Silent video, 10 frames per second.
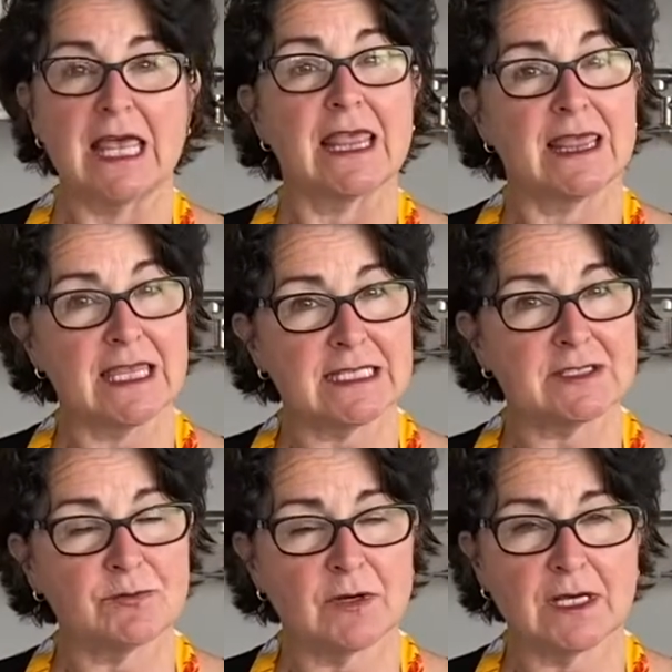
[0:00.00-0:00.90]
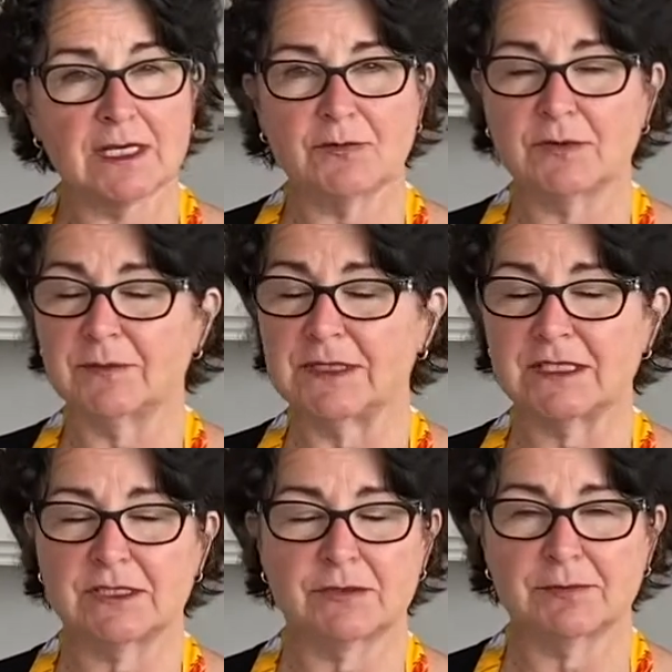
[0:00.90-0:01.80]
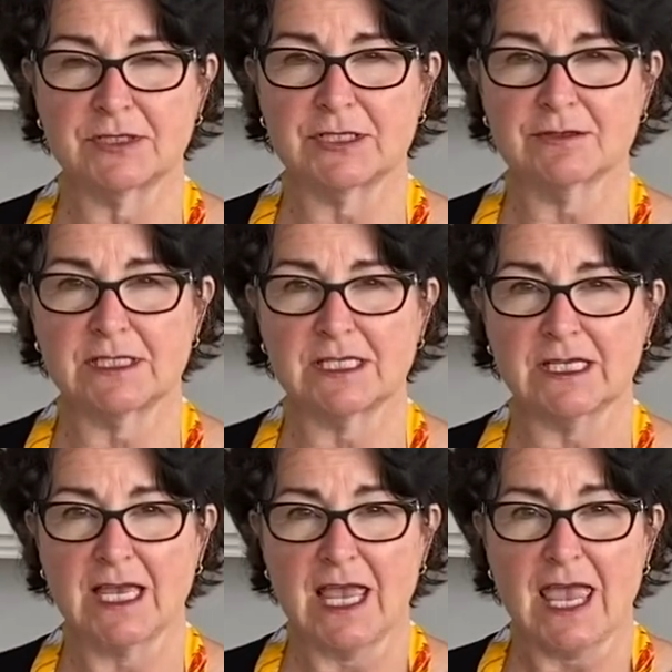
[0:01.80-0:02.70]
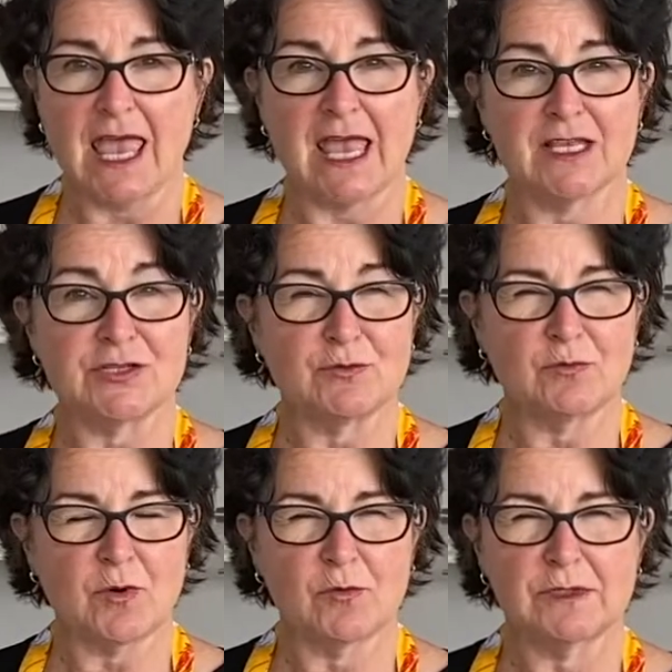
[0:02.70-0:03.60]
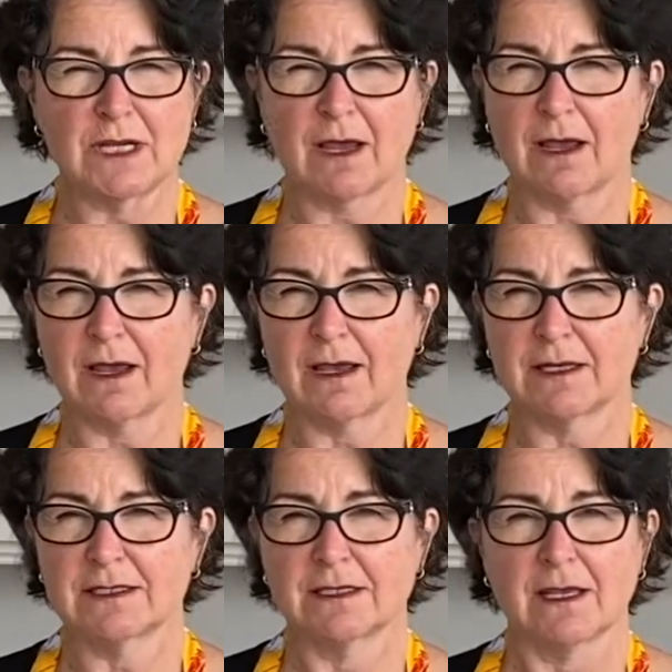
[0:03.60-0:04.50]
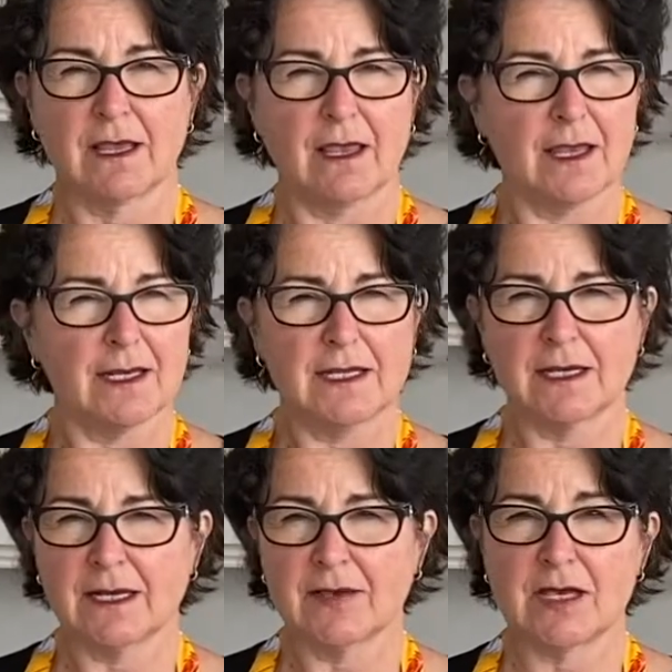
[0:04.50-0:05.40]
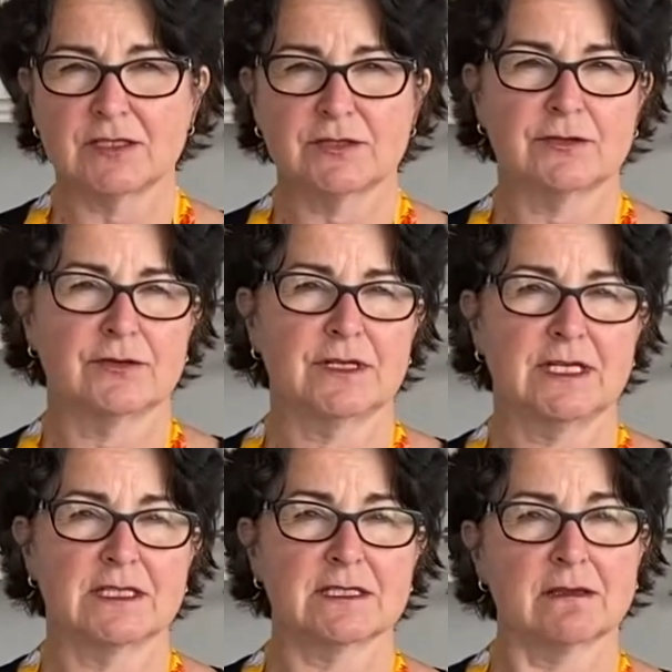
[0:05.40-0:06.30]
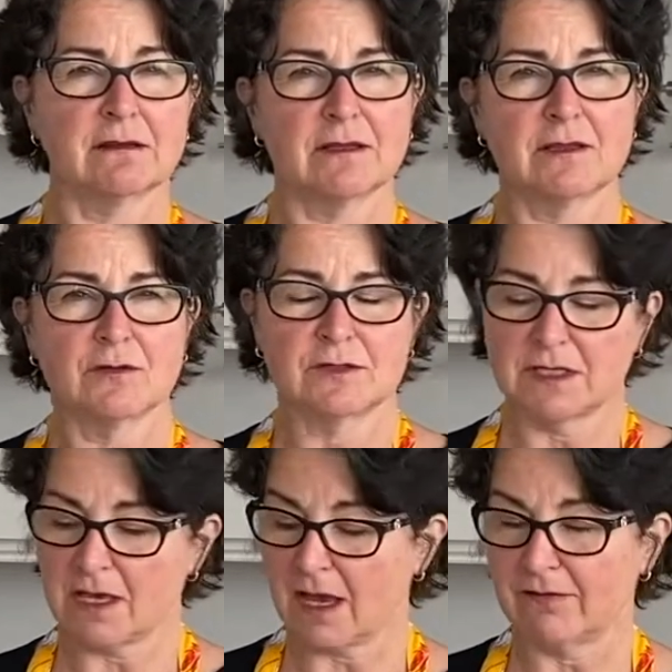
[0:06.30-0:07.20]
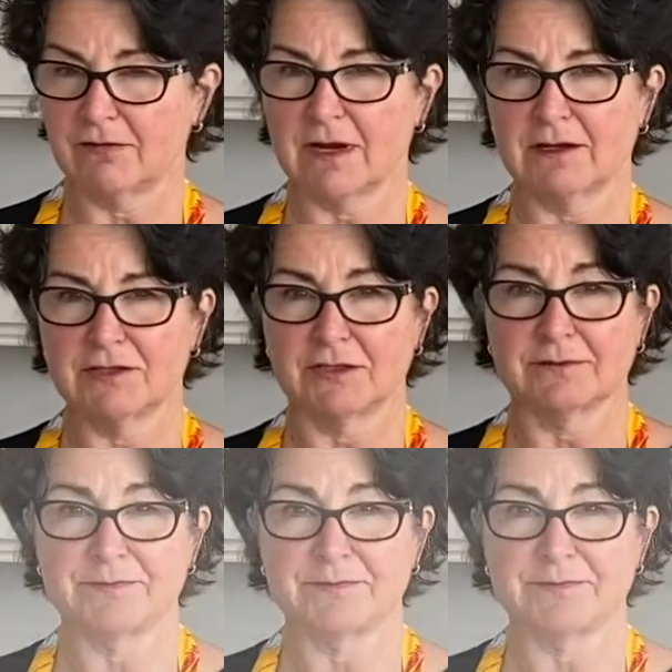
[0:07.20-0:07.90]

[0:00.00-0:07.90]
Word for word: This one will be super juicy and you won't add any kind of extra ingredients other than those that you have around you.